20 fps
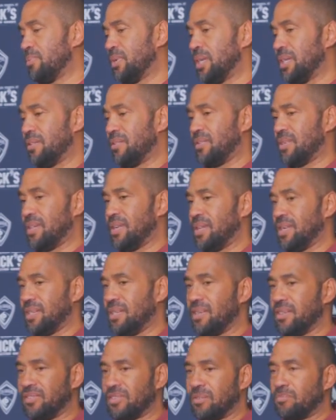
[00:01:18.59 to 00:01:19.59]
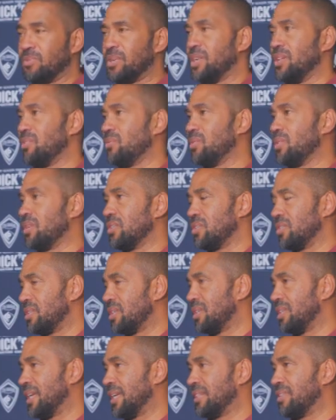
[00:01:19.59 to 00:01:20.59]
but it does come down to a good
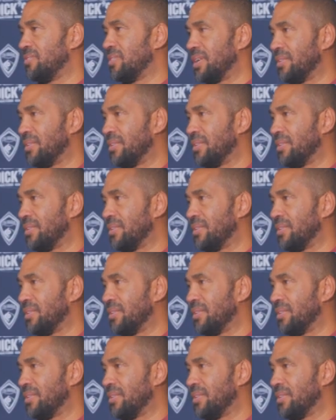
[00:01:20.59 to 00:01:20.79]
collective